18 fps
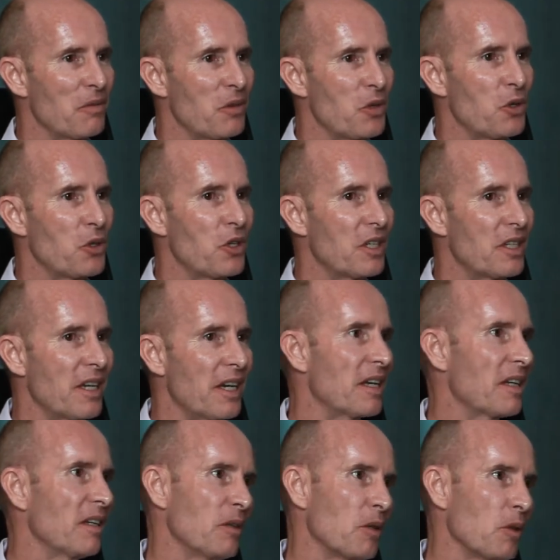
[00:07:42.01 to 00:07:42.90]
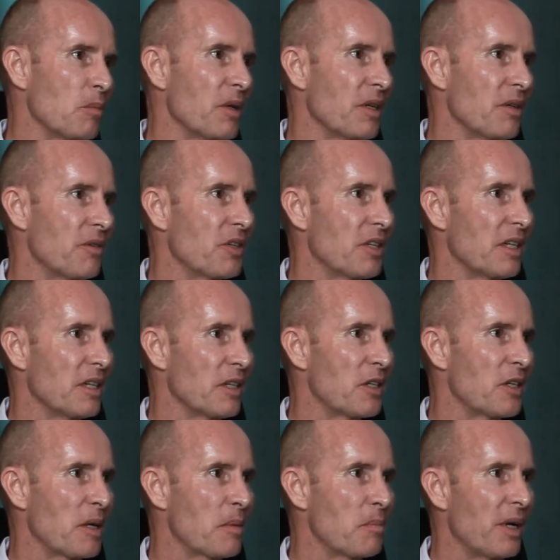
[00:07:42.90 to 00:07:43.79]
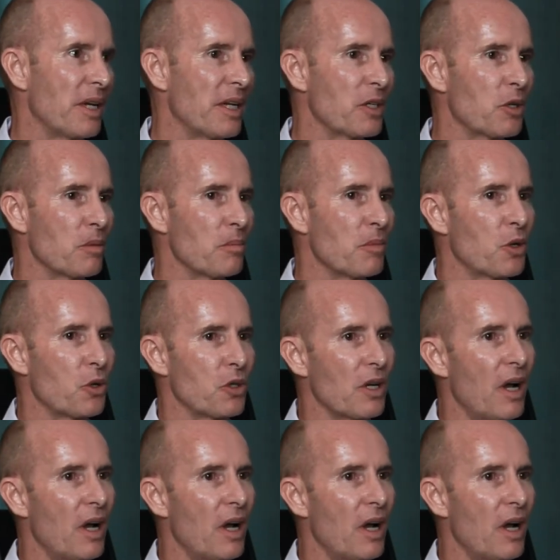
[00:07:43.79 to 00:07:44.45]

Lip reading: used to take a little bit of sadistic pleasure because